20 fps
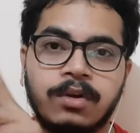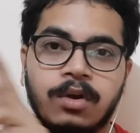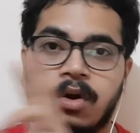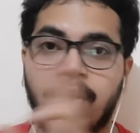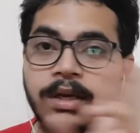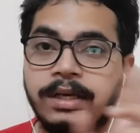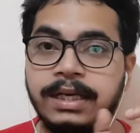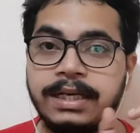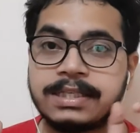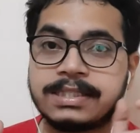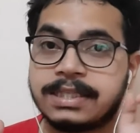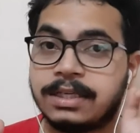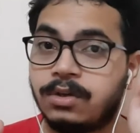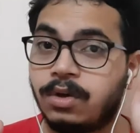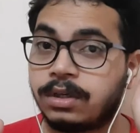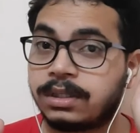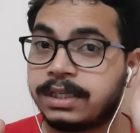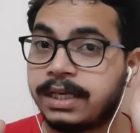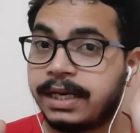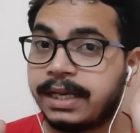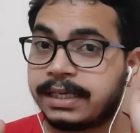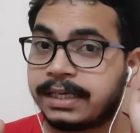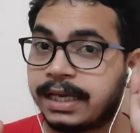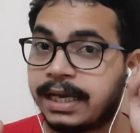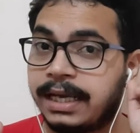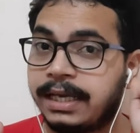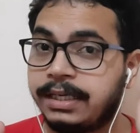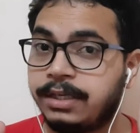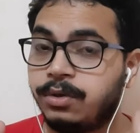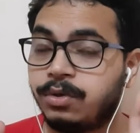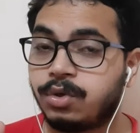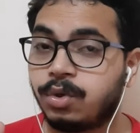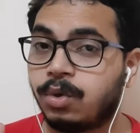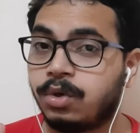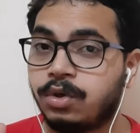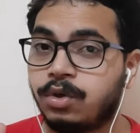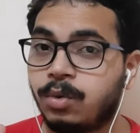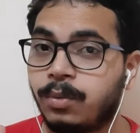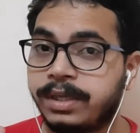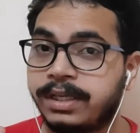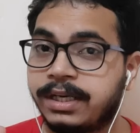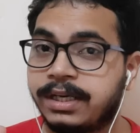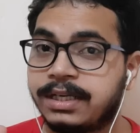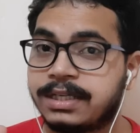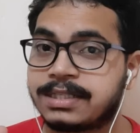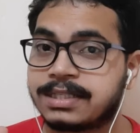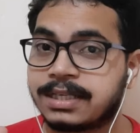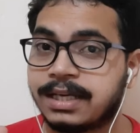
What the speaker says: or let's say not correct, you don't know whether it's